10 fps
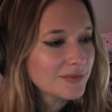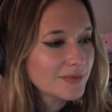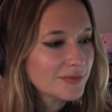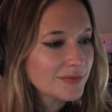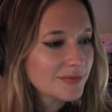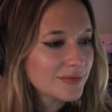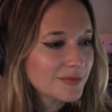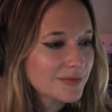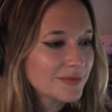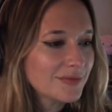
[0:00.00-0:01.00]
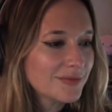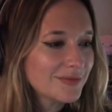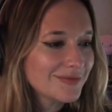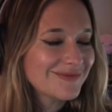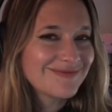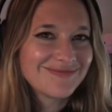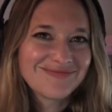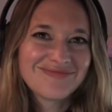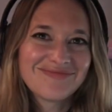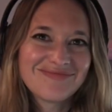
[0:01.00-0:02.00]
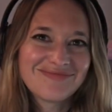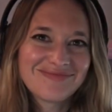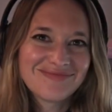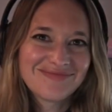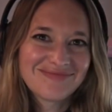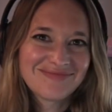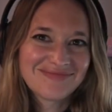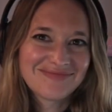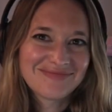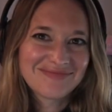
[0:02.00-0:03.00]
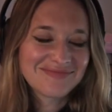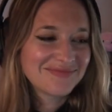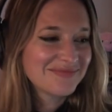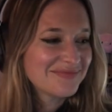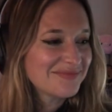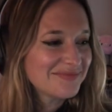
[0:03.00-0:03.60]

The person shown says nothing.